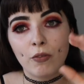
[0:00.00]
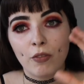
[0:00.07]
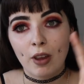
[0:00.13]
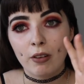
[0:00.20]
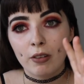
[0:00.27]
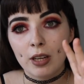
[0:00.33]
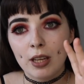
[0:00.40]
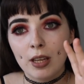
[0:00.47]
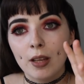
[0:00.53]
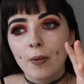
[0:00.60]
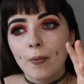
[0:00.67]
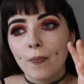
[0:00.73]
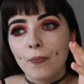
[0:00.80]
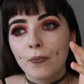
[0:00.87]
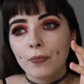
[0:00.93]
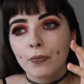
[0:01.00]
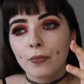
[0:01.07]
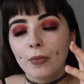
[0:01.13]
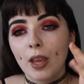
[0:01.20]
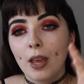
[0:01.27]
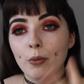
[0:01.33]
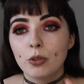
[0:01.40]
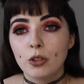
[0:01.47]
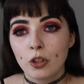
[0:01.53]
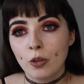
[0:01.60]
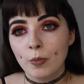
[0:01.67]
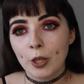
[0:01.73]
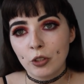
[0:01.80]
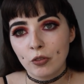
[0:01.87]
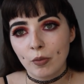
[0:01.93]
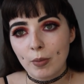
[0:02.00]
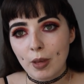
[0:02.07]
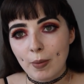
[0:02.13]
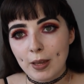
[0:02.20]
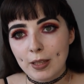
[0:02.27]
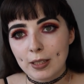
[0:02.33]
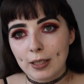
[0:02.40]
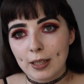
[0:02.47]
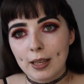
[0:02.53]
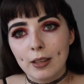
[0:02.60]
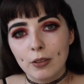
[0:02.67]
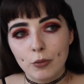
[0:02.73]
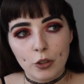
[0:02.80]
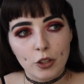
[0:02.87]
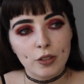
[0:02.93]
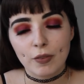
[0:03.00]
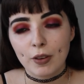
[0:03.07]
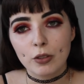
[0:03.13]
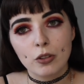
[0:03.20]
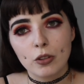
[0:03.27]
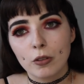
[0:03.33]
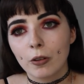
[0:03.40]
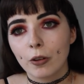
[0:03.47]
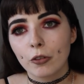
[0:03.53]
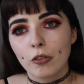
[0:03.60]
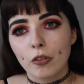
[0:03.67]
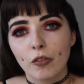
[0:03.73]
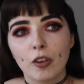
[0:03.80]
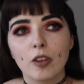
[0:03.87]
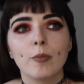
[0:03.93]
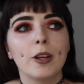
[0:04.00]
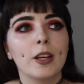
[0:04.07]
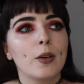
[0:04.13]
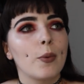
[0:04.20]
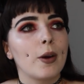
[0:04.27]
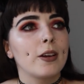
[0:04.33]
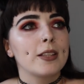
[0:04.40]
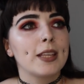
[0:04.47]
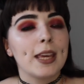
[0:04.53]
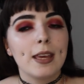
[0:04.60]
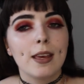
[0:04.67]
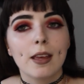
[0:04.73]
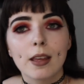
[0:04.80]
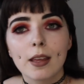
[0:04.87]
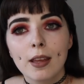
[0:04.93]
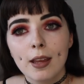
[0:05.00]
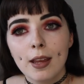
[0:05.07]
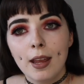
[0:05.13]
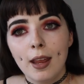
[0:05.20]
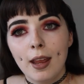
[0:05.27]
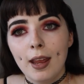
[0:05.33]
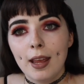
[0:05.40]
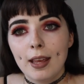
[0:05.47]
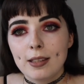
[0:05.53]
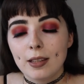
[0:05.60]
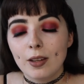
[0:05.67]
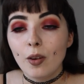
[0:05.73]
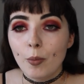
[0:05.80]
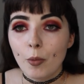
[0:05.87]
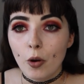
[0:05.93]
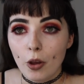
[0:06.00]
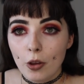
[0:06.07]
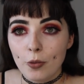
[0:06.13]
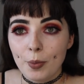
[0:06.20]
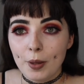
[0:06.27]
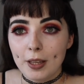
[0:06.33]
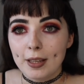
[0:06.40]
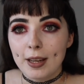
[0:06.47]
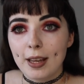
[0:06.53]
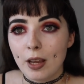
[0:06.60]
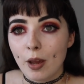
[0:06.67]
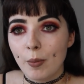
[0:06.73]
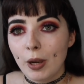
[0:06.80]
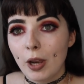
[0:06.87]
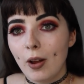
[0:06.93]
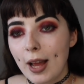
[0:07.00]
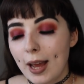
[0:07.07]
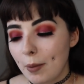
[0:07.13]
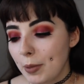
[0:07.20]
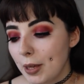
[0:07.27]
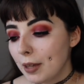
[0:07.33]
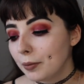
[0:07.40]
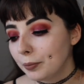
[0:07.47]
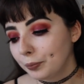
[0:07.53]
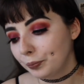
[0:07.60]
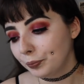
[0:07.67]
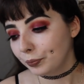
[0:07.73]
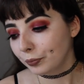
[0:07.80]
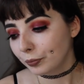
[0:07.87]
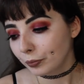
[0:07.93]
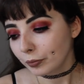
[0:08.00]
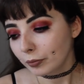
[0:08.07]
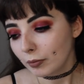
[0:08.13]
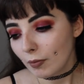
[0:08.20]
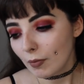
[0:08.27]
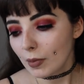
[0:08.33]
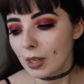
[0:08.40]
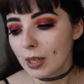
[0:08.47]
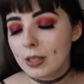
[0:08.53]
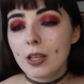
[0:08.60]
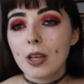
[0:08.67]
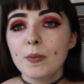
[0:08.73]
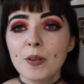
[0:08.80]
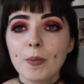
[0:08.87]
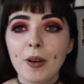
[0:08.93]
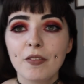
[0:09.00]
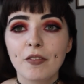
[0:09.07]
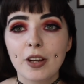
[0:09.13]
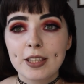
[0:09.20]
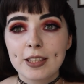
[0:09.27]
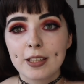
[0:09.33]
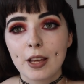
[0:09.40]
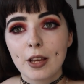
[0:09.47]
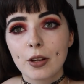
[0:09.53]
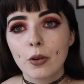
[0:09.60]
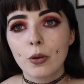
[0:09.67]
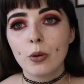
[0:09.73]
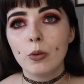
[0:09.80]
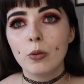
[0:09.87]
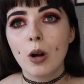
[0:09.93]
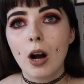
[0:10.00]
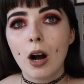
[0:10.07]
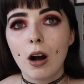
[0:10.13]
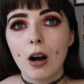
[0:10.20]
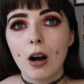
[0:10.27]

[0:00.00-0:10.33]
very, it was too much for me basically. It just felt too claustrophobic, whereas here it's a lot more open and I'm a lot happier. In terms of my friend circle,